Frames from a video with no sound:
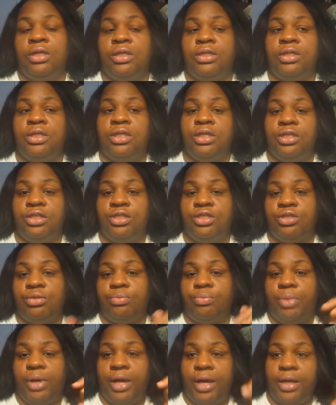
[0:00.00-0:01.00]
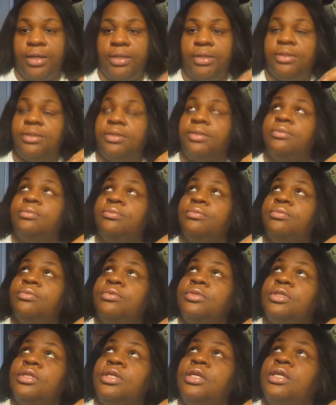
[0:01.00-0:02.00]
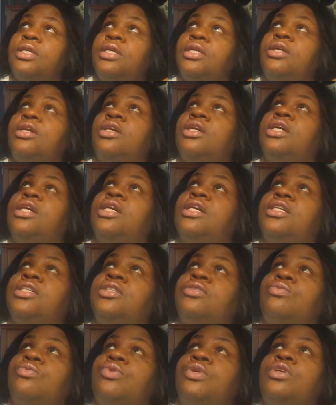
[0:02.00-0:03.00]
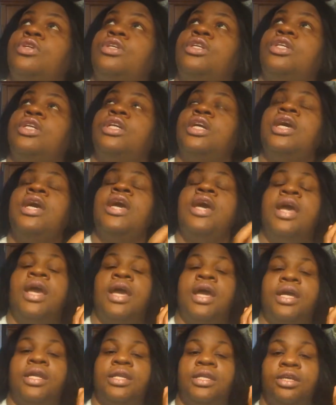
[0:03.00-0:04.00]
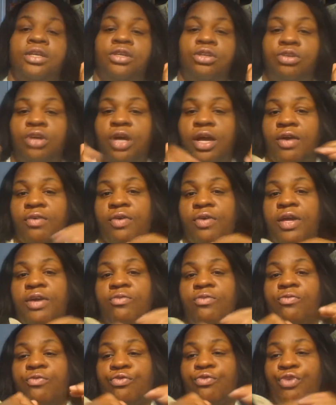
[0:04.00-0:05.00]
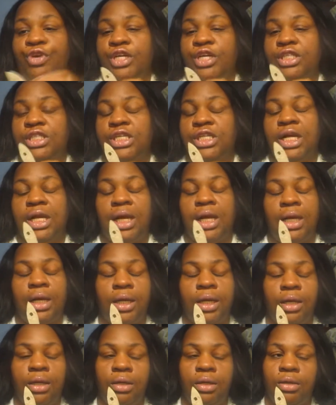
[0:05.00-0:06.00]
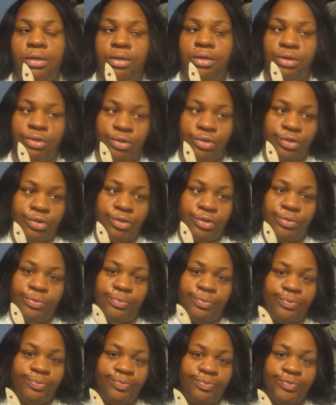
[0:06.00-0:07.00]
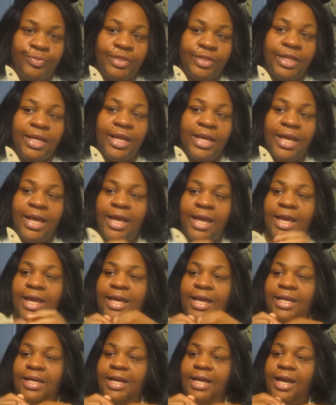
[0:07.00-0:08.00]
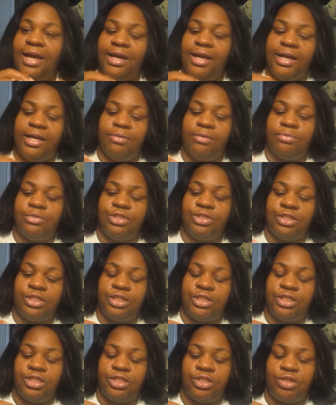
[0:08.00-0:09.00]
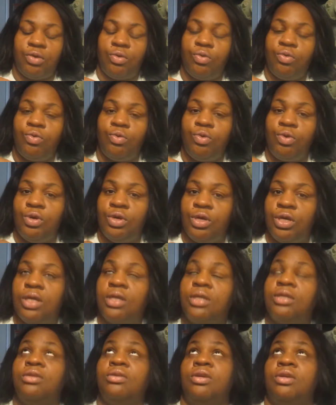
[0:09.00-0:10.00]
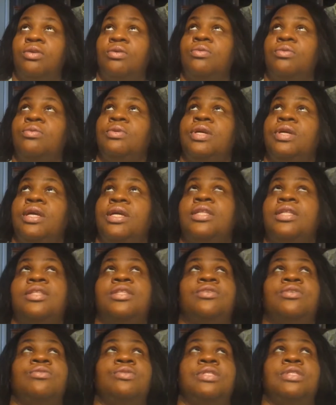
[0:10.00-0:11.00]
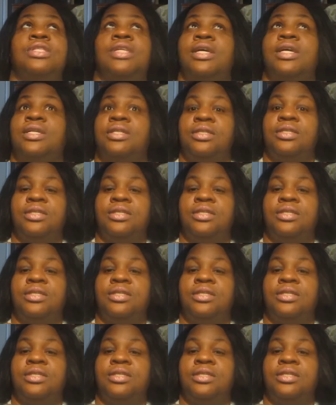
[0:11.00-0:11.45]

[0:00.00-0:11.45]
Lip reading: did your paint. Get in your cuts real good, and then you'll have a fresh, clean look. And I am just so, you know, enthused that